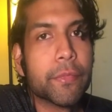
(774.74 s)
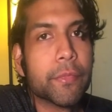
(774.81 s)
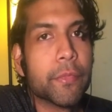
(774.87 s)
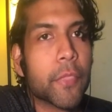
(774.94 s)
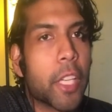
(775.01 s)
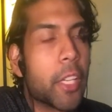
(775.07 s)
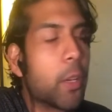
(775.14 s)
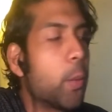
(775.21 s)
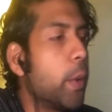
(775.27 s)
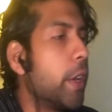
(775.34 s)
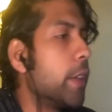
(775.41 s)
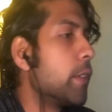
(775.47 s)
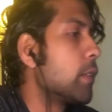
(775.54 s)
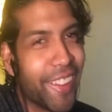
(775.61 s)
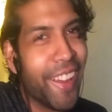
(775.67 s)
I
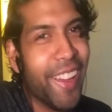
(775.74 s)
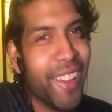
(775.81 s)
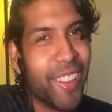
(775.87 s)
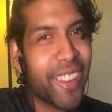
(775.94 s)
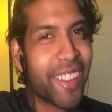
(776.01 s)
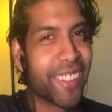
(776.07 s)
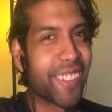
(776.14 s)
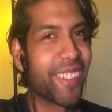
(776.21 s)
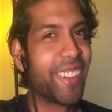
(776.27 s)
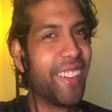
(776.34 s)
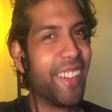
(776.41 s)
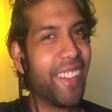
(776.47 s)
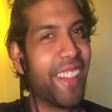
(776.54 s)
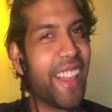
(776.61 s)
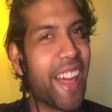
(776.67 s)
quit. You guys are learning
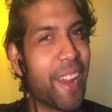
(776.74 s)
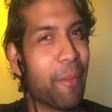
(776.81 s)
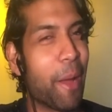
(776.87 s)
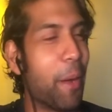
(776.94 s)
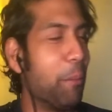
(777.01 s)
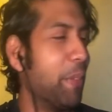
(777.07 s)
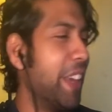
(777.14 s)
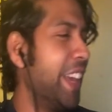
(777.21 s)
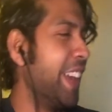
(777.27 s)
a lot about me.